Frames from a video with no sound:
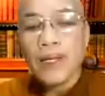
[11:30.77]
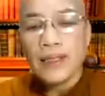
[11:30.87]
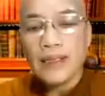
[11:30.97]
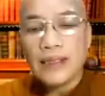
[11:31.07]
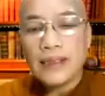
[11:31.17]

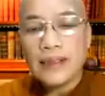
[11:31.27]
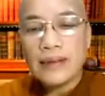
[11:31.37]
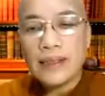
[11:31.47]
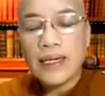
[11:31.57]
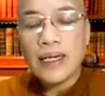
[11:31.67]

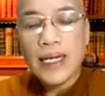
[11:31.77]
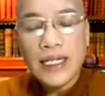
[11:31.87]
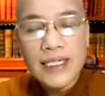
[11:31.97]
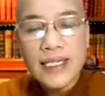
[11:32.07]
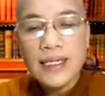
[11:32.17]
uh,
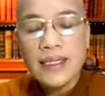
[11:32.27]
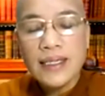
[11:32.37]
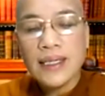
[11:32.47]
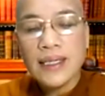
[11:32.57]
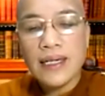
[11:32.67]
India,
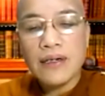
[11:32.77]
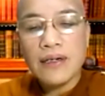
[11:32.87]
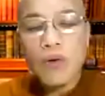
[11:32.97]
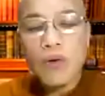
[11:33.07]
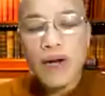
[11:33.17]
and
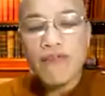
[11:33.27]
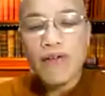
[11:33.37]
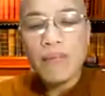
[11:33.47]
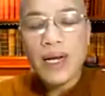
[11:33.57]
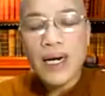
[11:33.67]
one
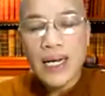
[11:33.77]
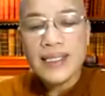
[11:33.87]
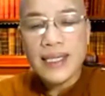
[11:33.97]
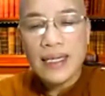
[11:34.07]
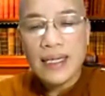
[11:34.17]
from
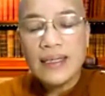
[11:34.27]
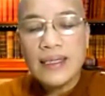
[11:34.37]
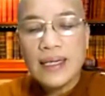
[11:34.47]
Malaysia.